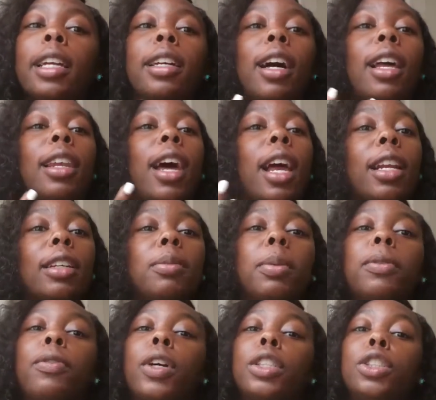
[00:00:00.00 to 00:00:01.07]
a lot of
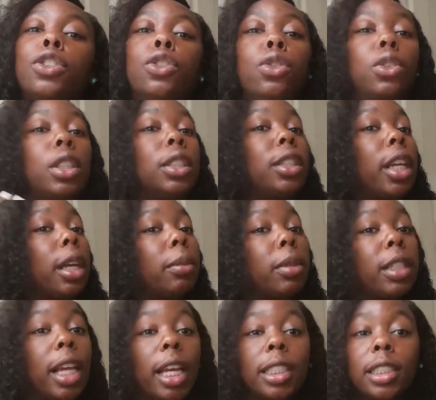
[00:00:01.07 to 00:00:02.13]
professors use the same
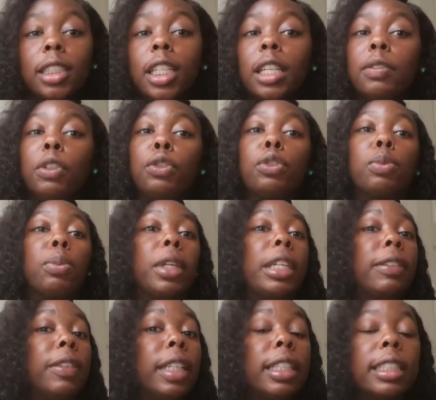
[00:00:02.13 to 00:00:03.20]
tests that they've used
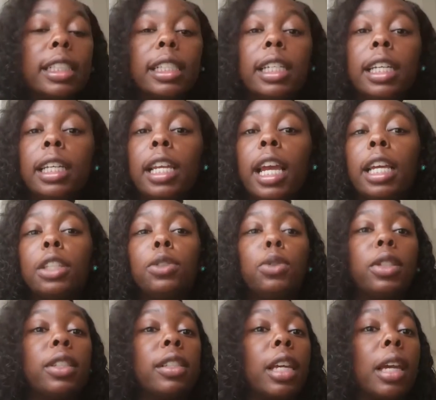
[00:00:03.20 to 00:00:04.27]
previously. They do
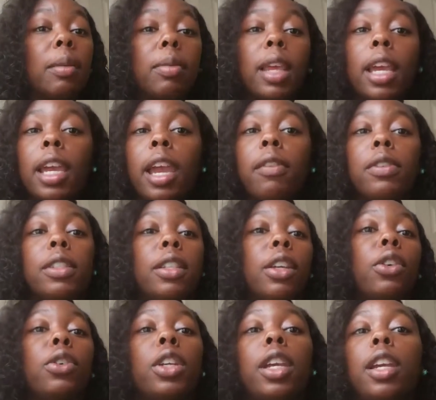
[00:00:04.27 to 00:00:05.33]
the same thing every
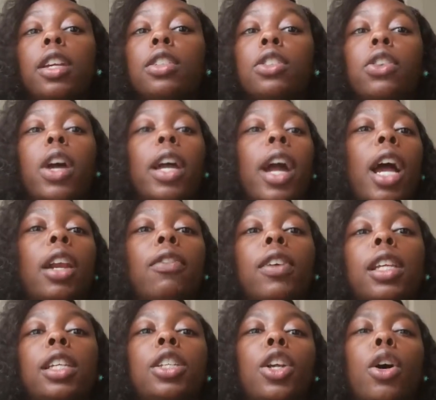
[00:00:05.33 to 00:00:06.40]
single year, so I kind of
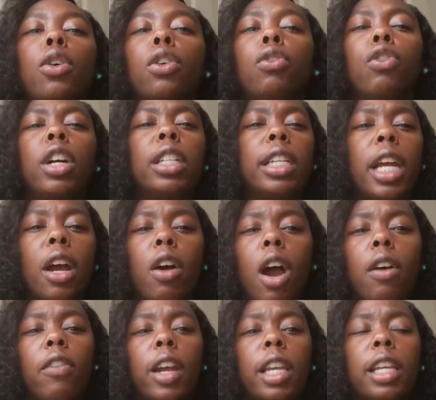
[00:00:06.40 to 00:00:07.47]
really know the rundown
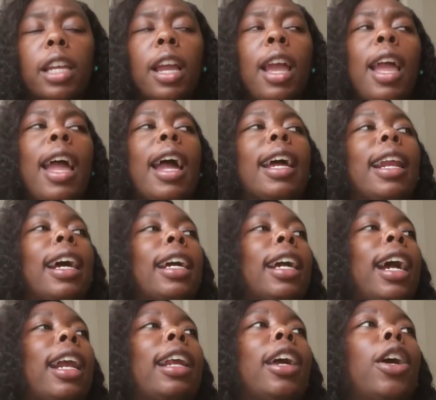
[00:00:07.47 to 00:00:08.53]
already, and I can
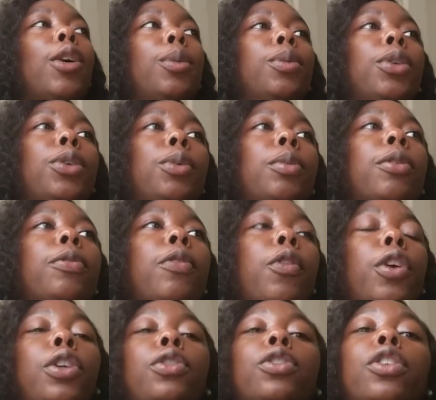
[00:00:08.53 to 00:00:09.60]
kind of help you
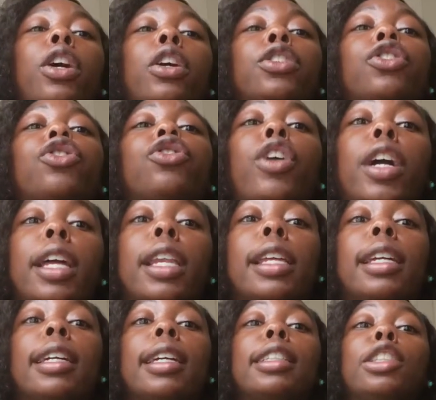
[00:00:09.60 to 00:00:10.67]
before you start
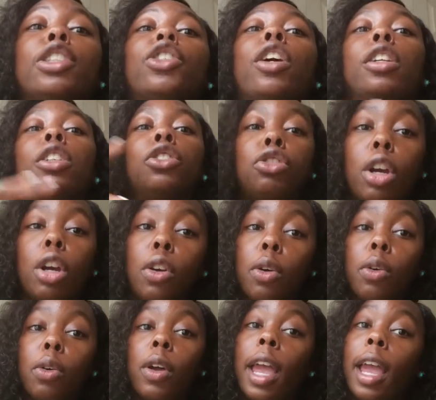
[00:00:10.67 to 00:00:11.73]
struggling, because you're going to
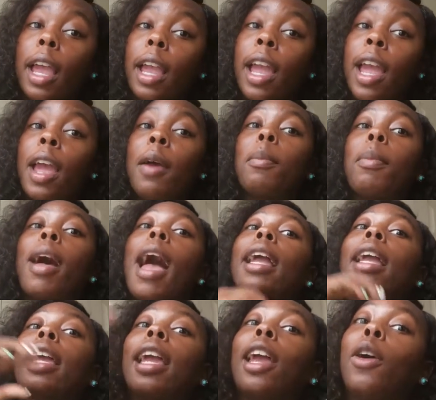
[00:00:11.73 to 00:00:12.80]
struggle, okay? But I
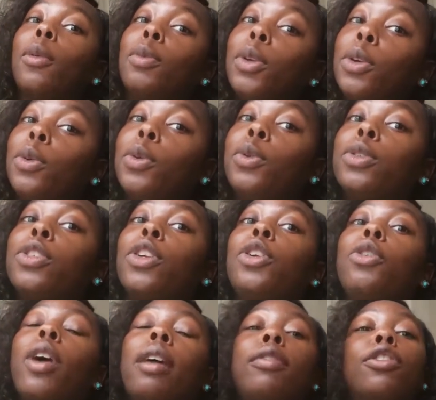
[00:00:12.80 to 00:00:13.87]
can help you so
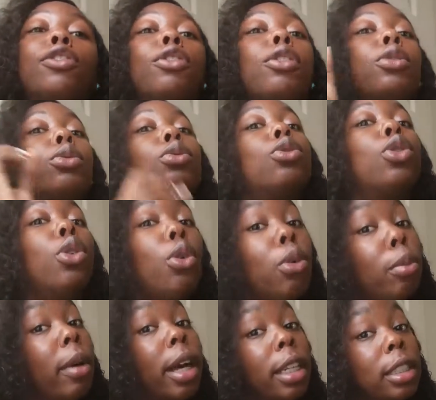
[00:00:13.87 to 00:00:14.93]
you don't have to struggle too
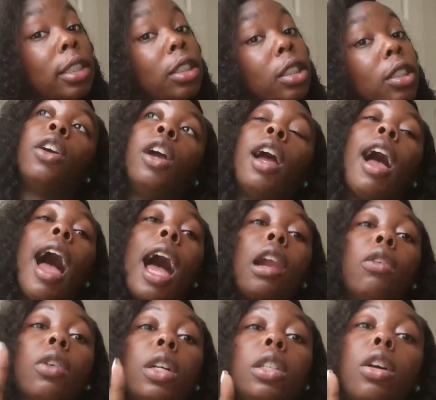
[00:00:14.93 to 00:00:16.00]
much. I
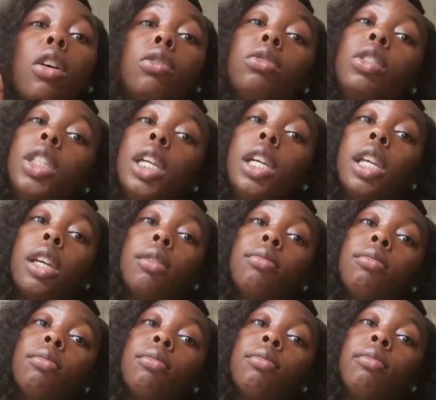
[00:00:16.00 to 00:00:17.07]
don't condone cheating,
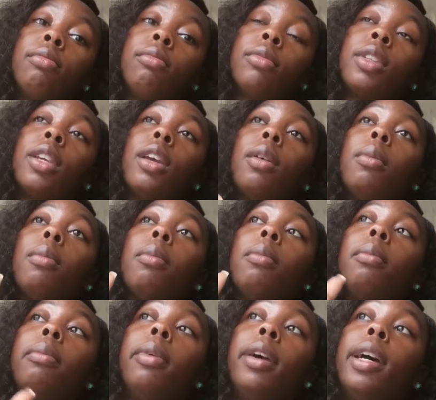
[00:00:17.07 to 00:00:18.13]

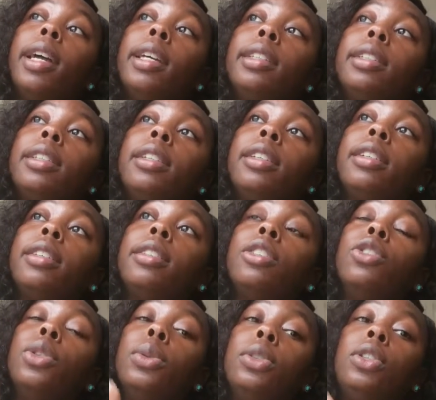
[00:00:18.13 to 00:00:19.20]
but
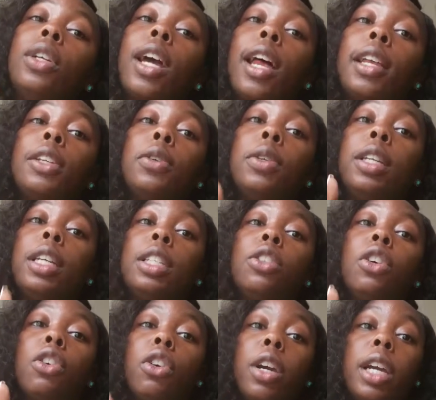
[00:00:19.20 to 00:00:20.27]
do what you gotta do to get
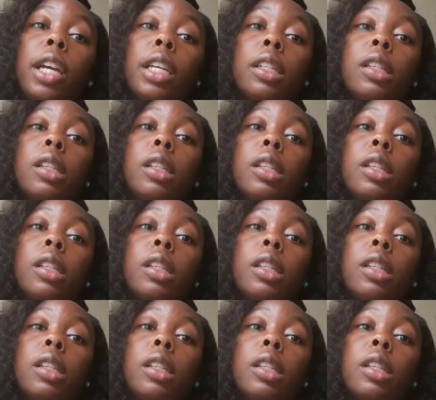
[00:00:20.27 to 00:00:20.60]
your grades.